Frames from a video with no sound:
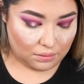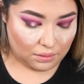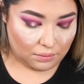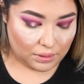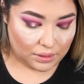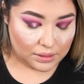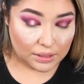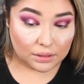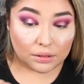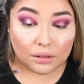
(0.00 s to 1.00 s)
We want the
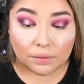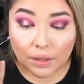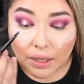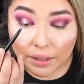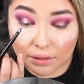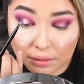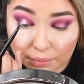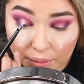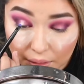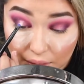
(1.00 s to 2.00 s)
center of the eye to
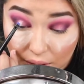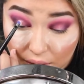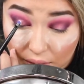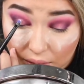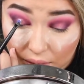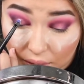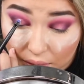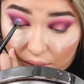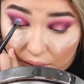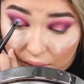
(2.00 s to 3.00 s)
be
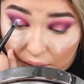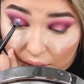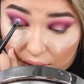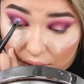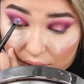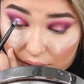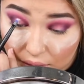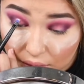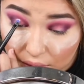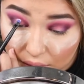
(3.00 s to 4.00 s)
the lightest.
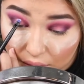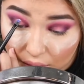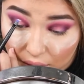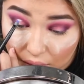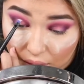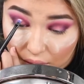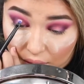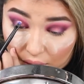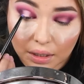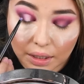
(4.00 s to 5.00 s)

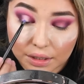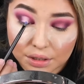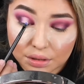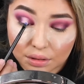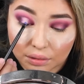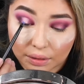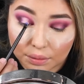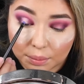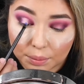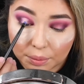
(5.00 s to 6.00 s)
The edges don't have
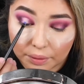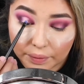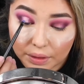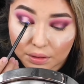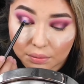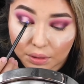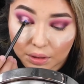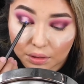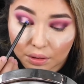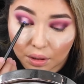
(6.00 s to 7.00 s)
to be perfect, so we're
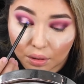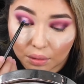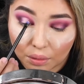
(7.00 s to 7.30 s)
gonna go